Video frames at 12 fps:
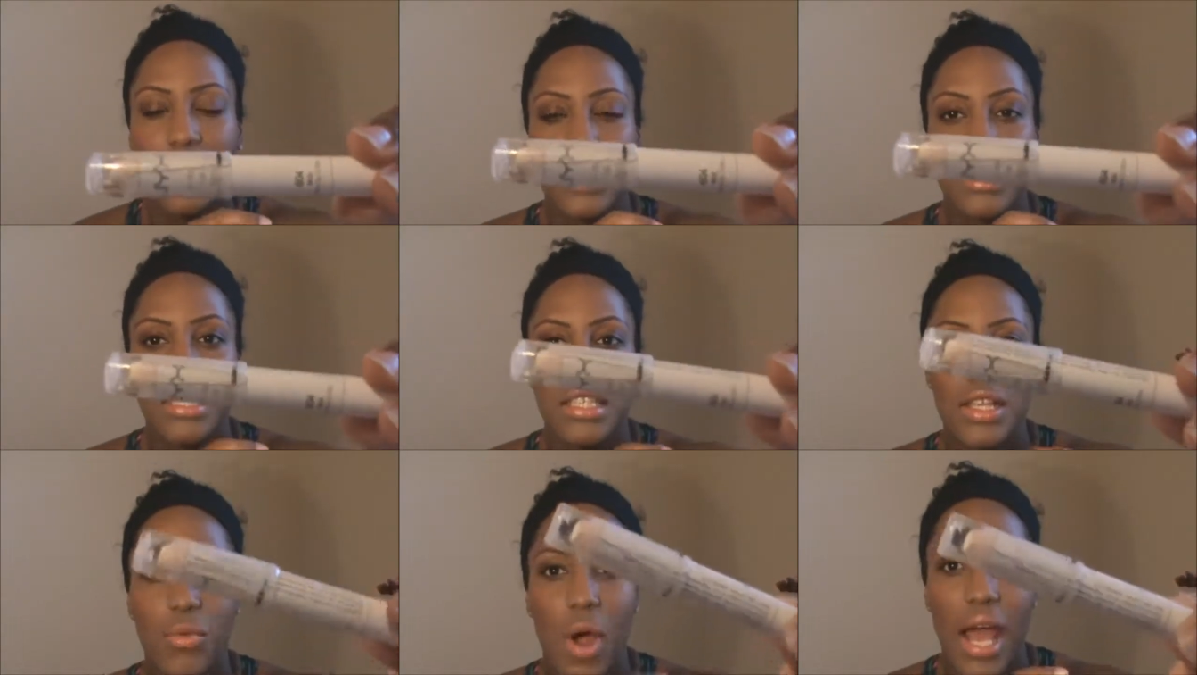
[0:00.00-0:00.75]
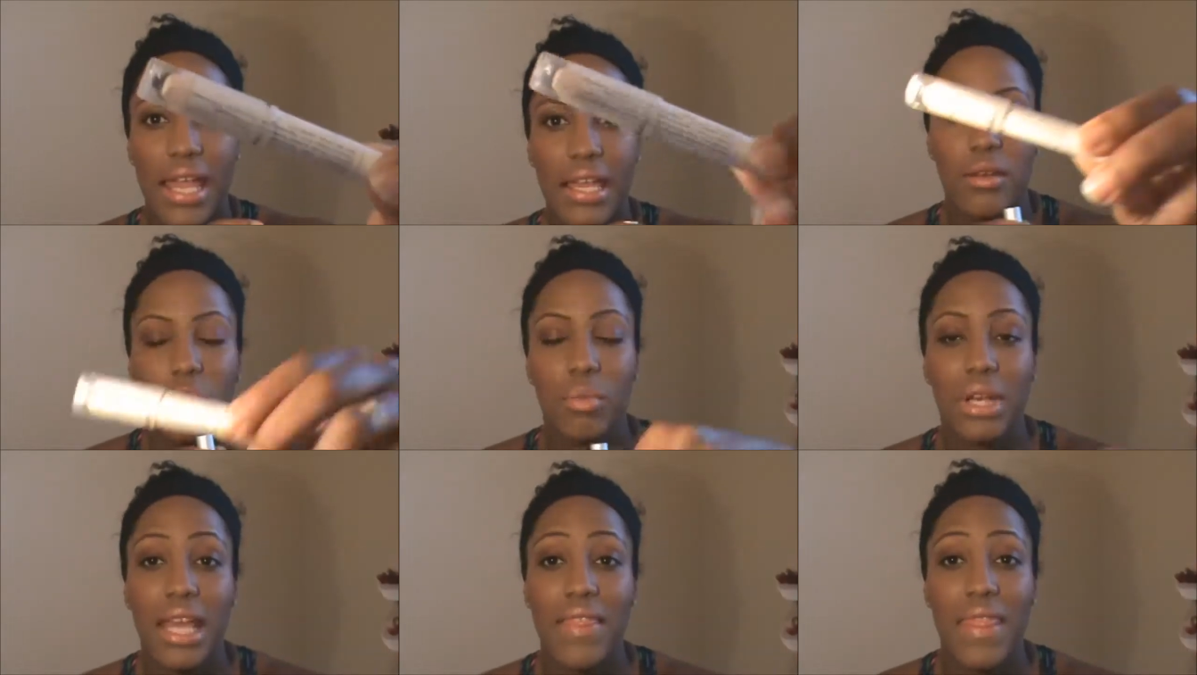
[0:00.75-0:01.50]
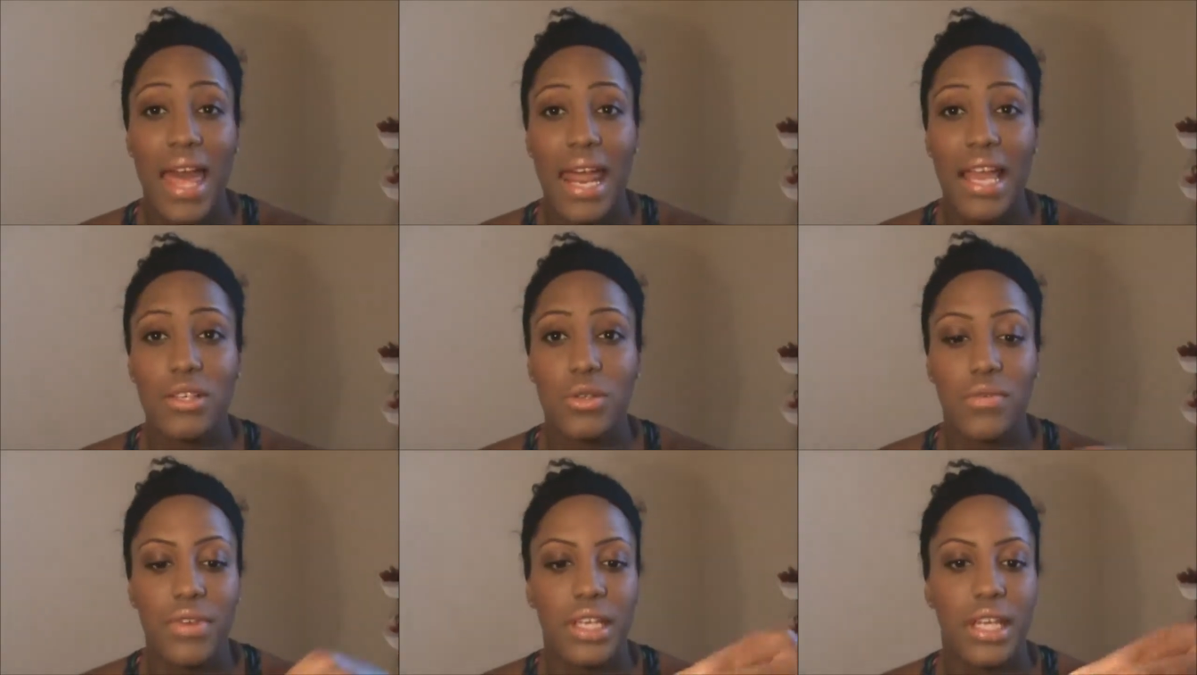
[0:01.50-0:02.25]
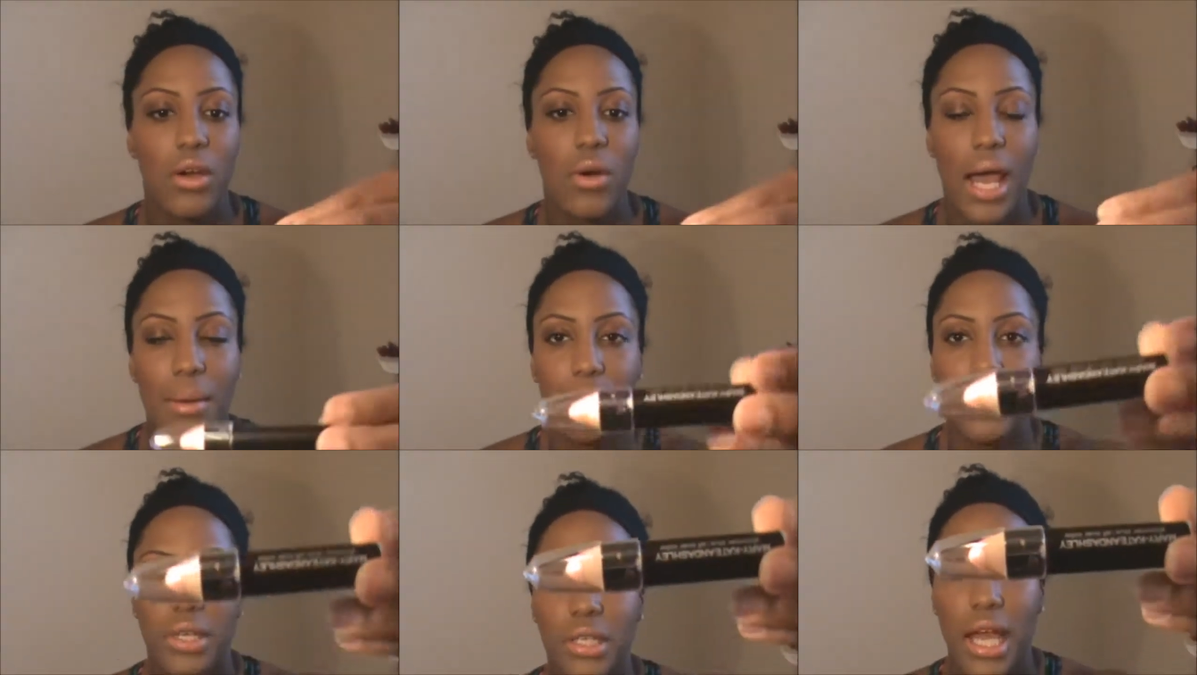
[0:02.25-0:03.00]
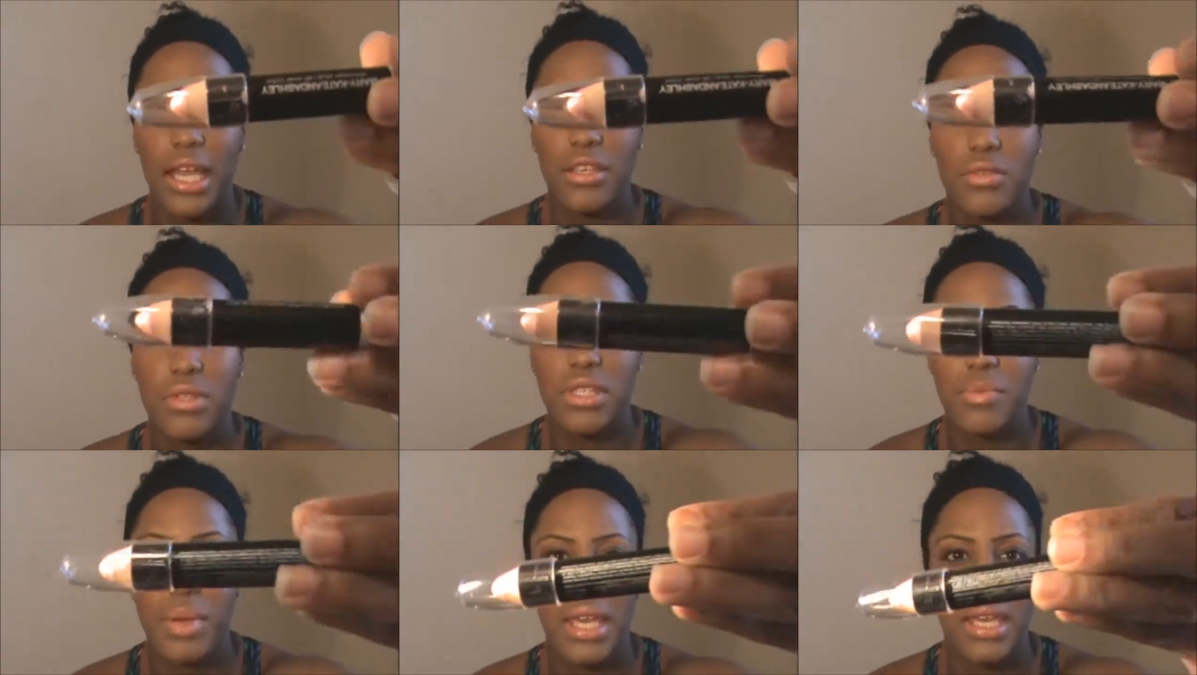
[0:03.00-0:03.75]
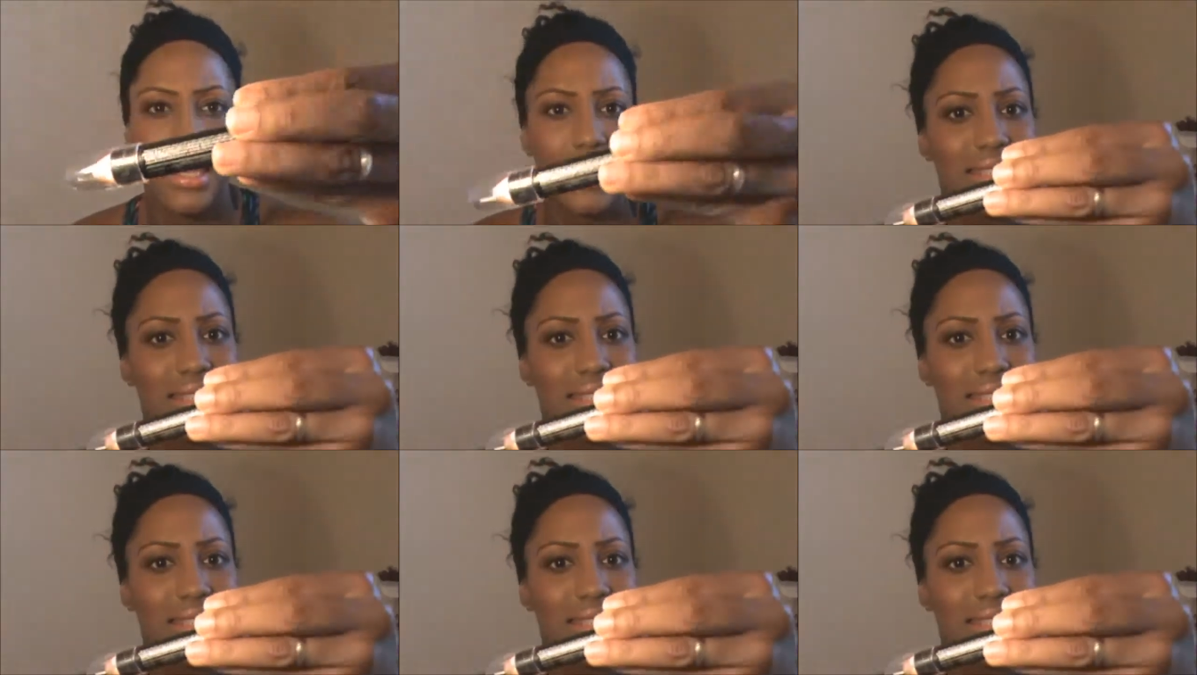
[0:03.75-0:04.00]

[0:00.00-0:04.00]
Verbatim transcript: This is a white, but in that actual video I put I used pink.